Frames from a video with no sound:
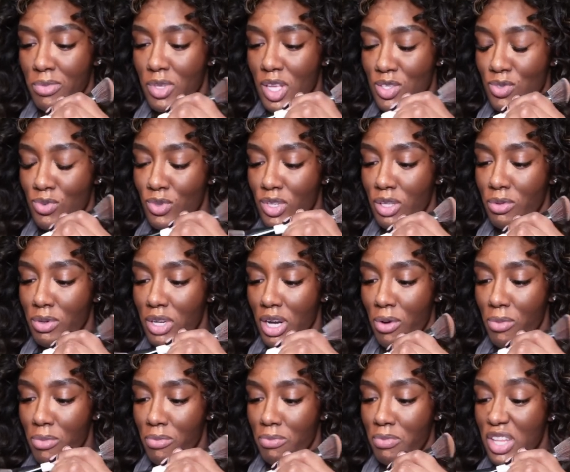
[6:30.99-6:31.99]
That's really what I
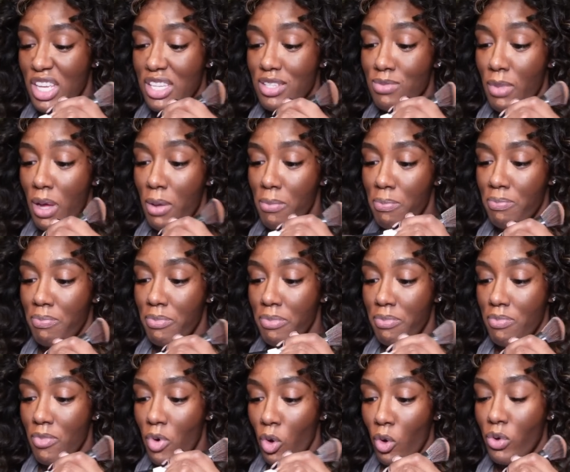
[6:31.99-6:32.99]
want. That's my
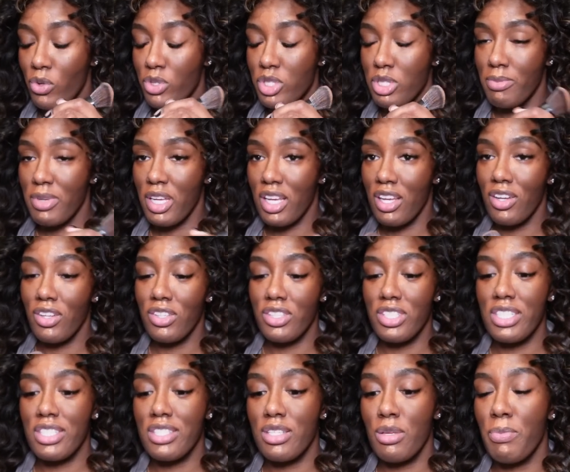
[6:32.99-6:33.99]
ultimate goal,
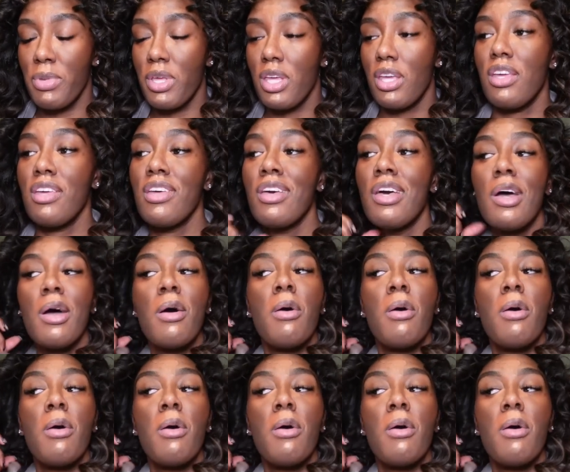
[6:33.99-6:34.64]
just to be